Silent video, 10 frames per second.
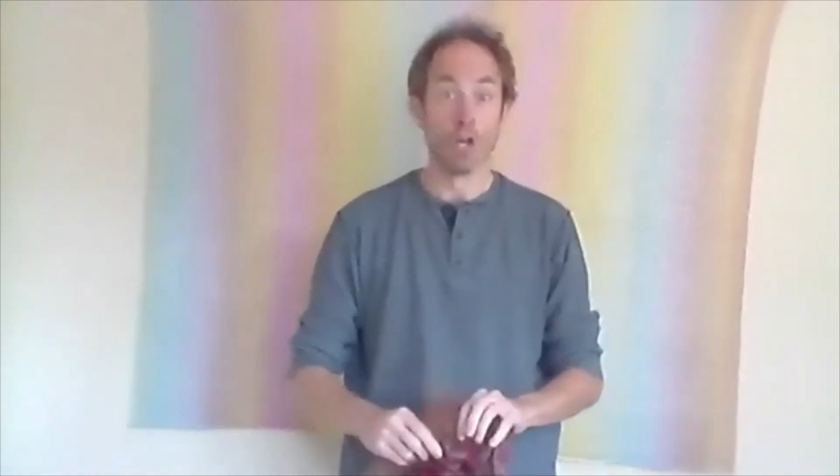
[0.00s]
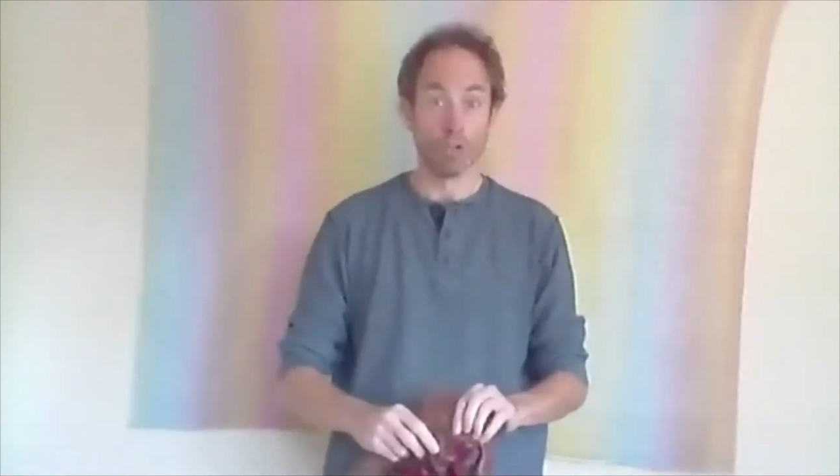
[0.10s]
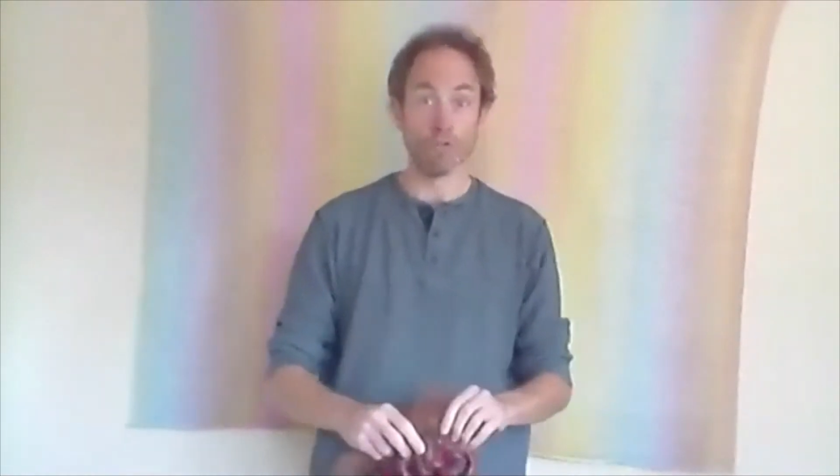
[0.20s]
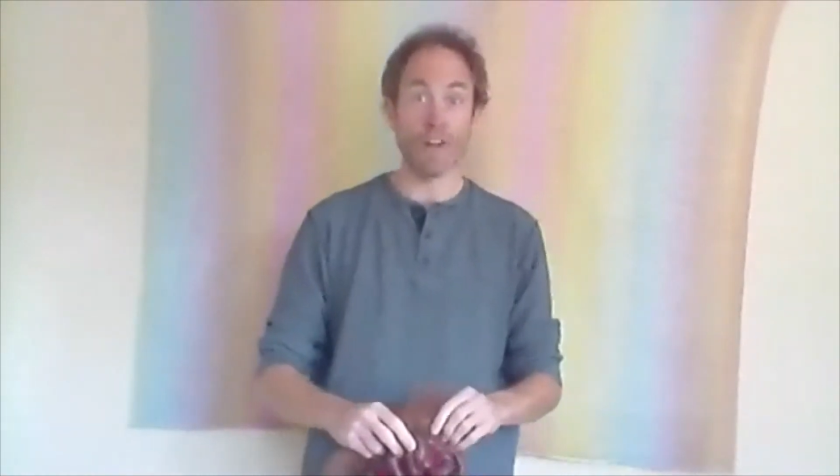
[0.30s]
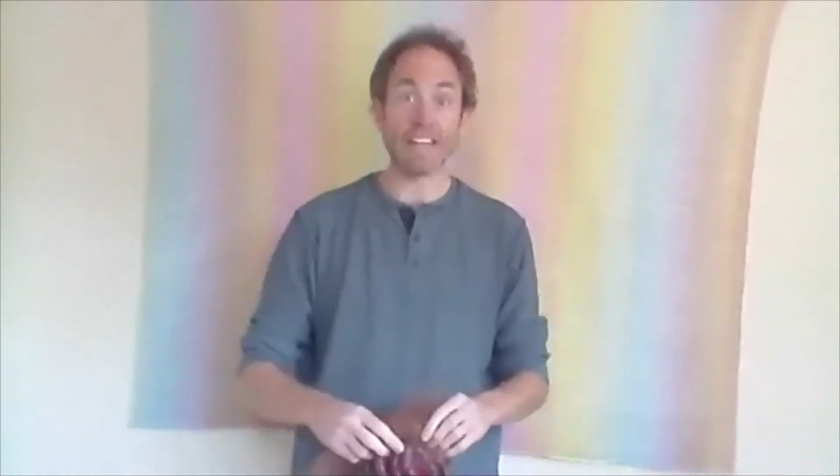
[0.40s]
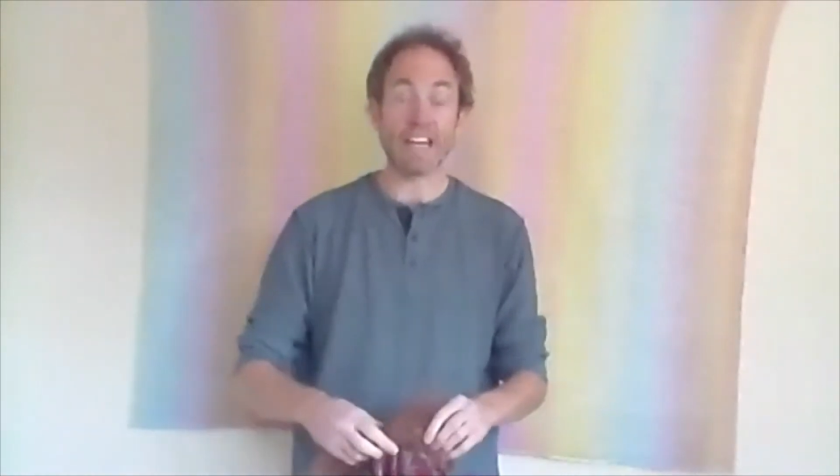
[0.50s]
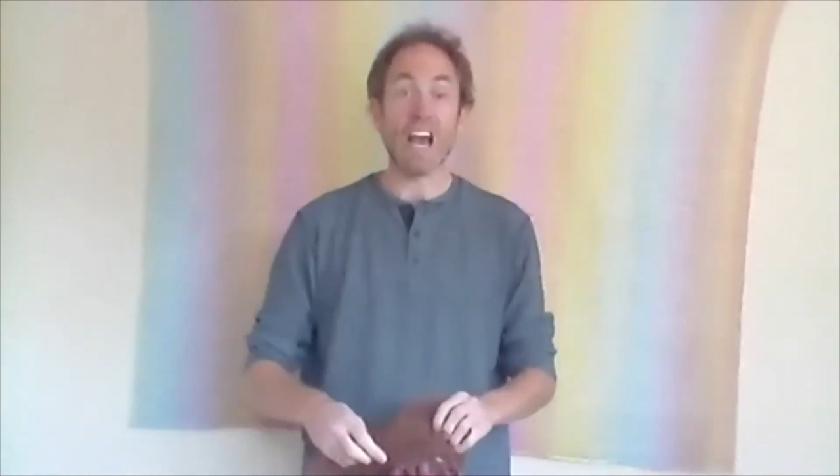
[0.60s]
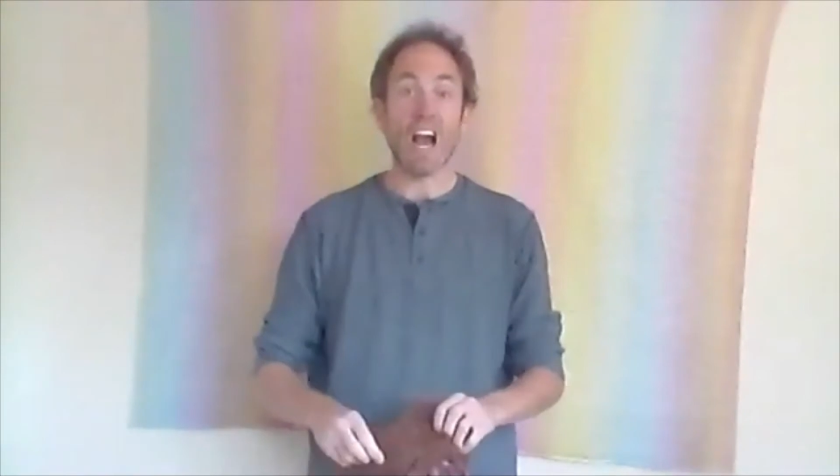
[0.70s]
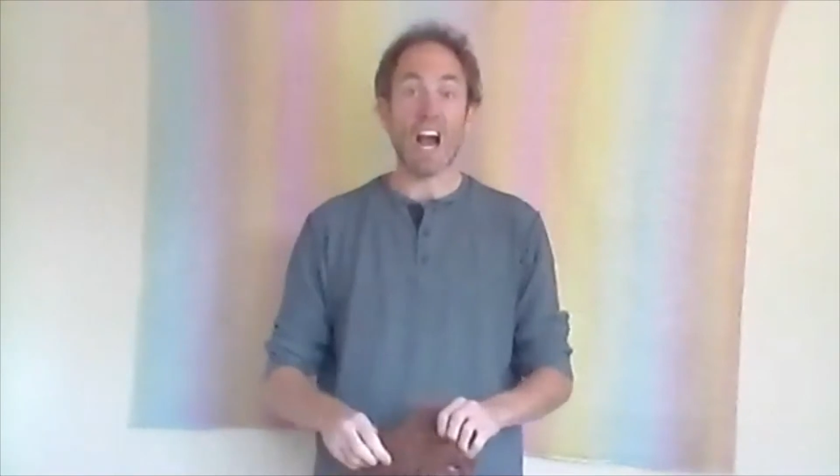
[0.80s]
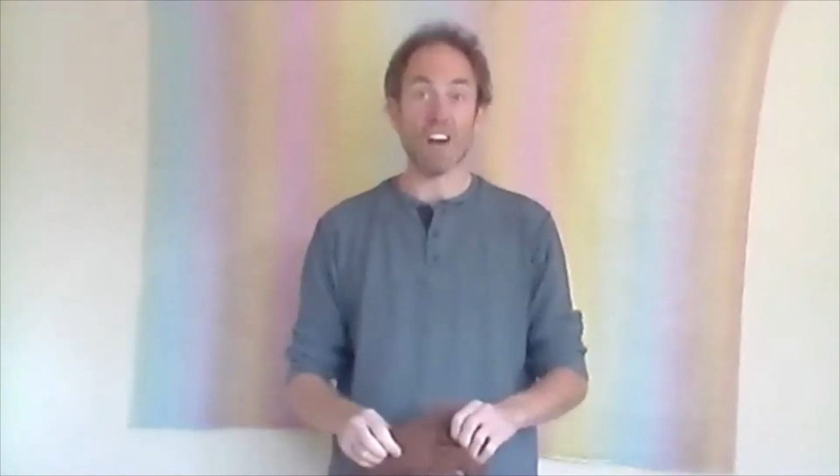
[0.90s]
Ready?
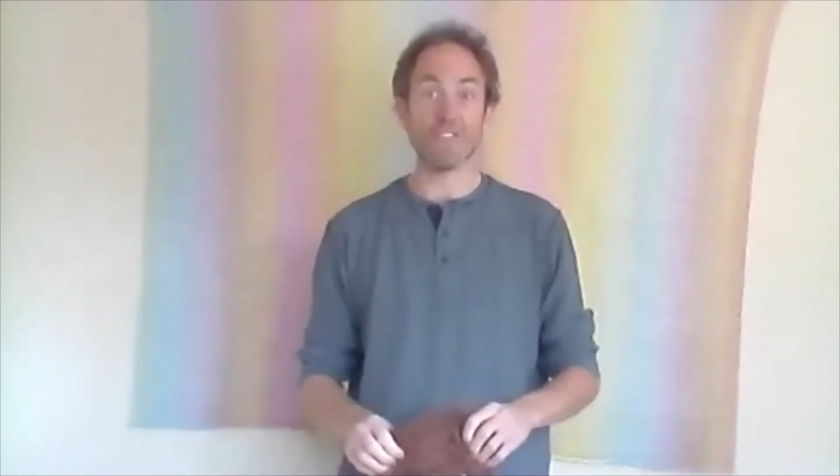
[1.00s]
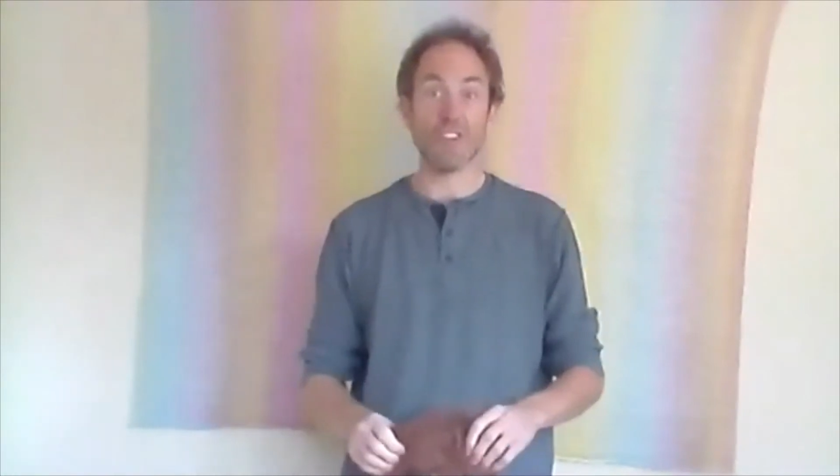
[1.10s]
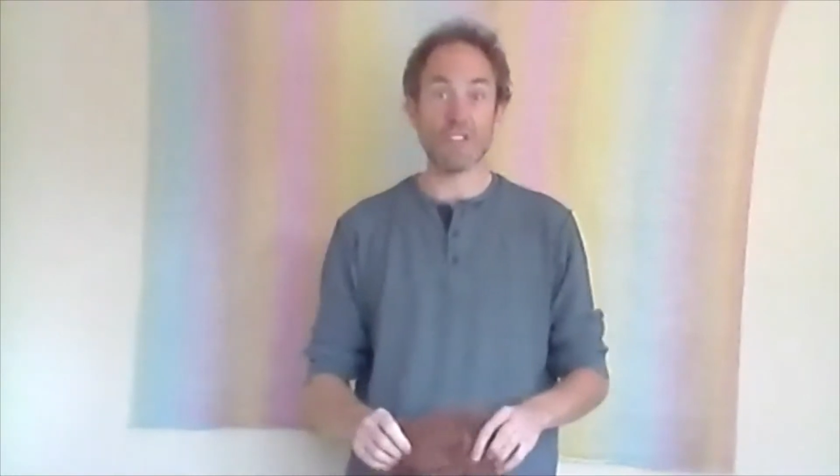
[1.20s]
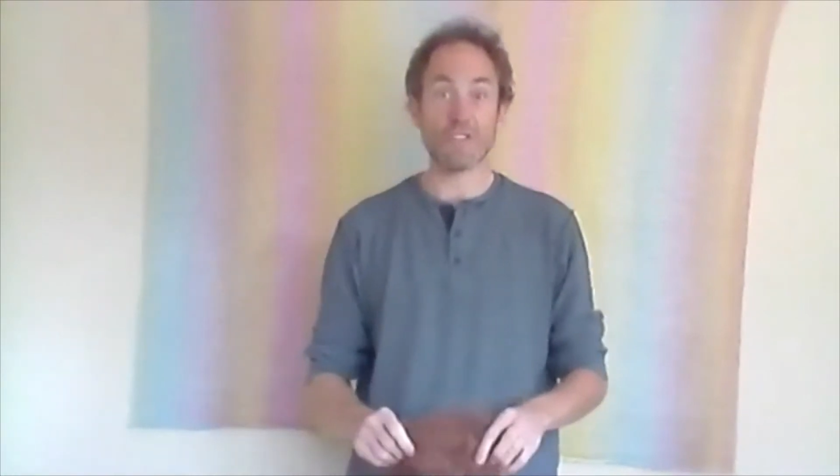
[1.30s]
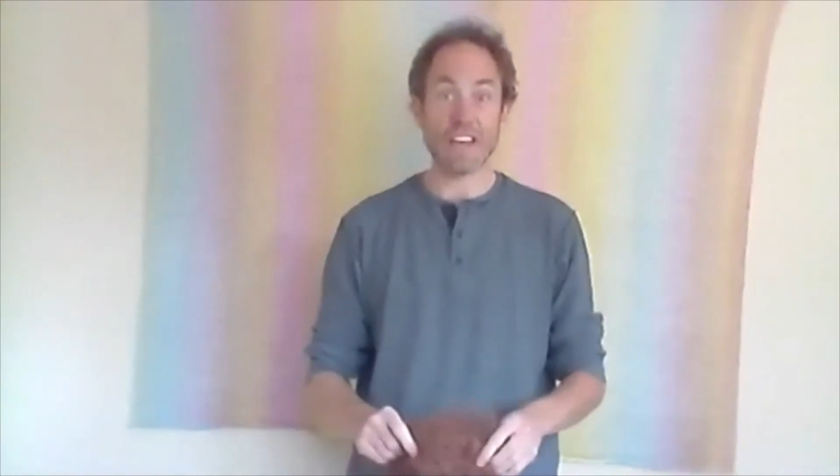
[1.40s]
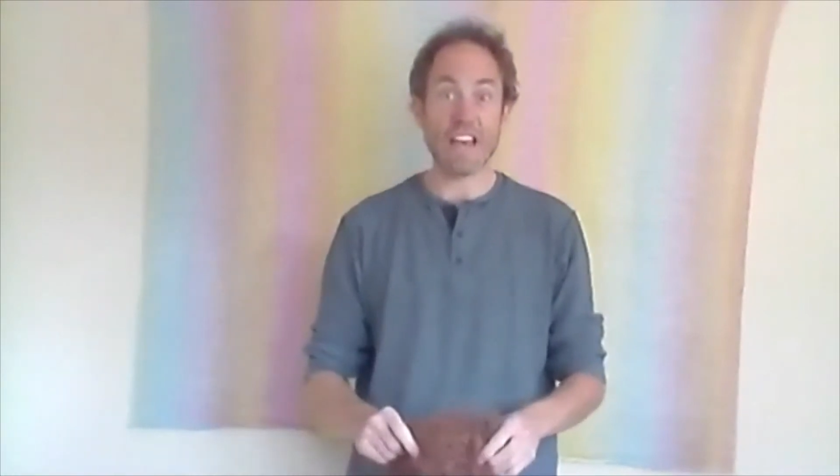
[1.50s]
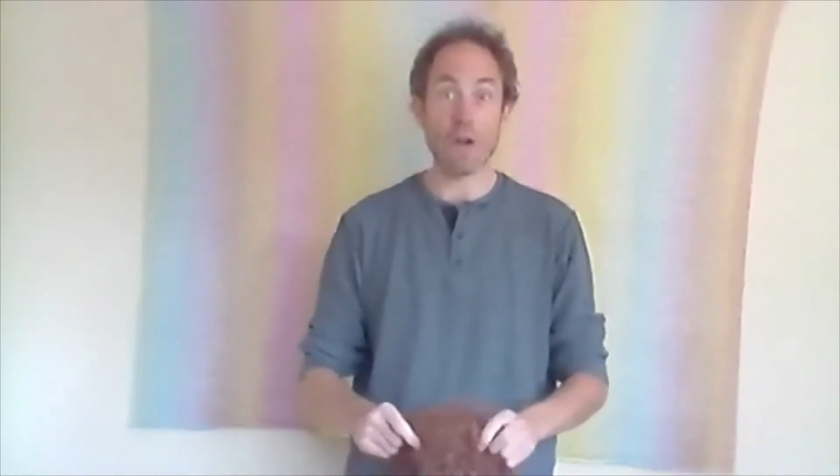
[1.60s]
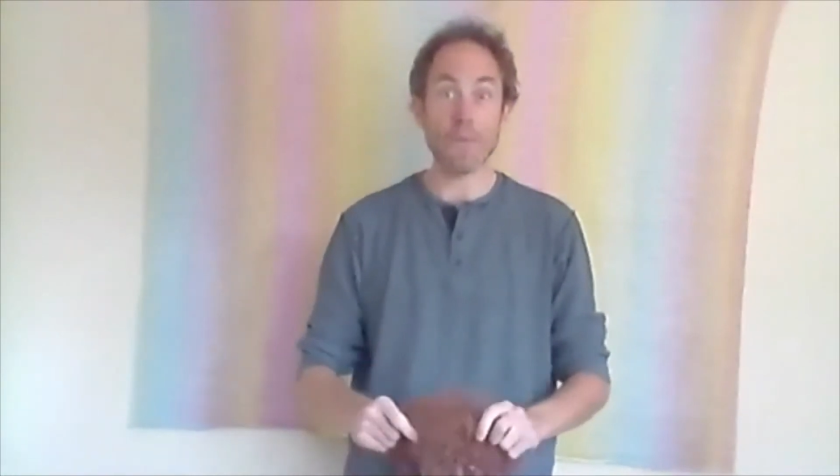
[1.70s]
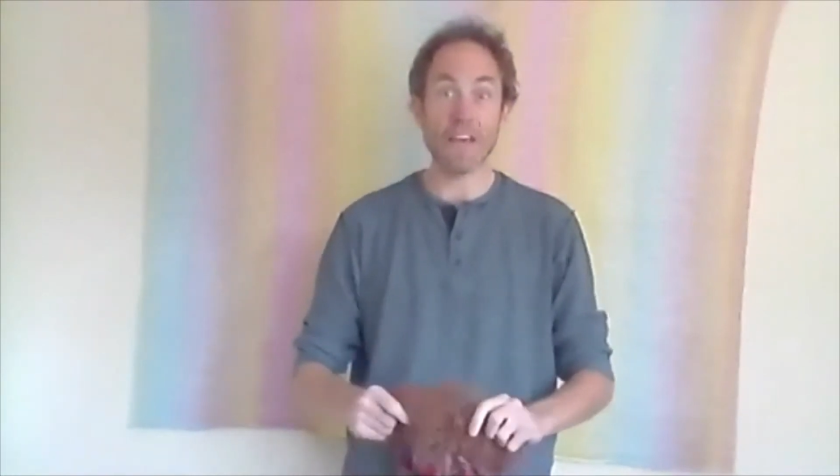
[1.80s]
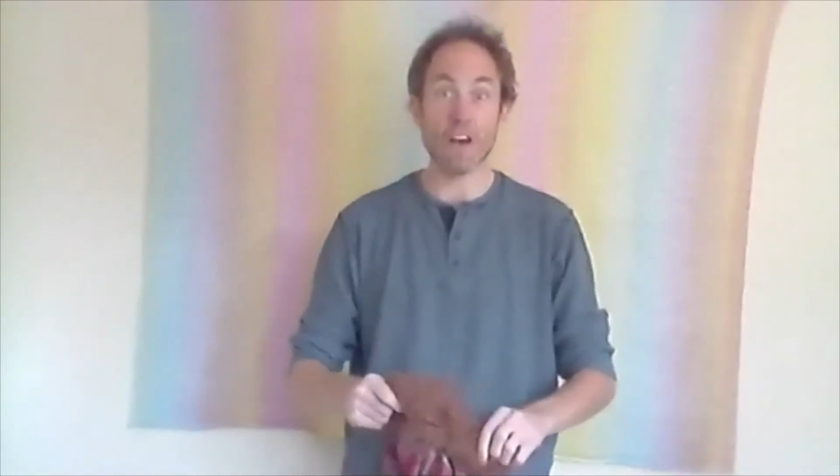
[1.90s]
After three. Here
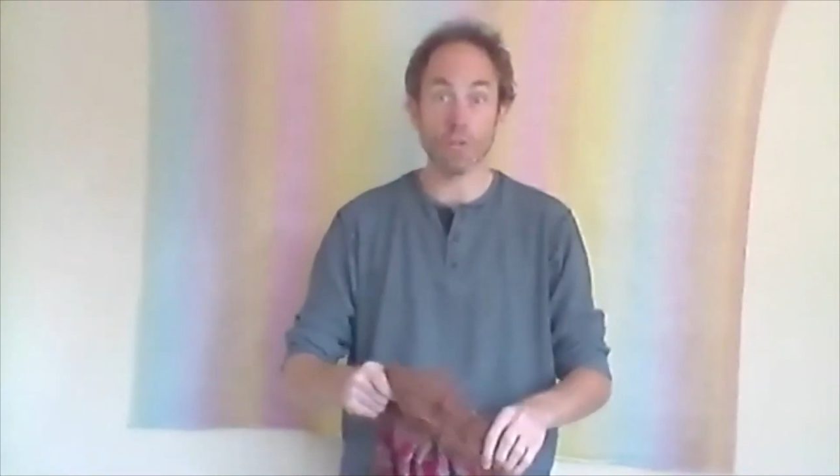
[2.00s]
we go.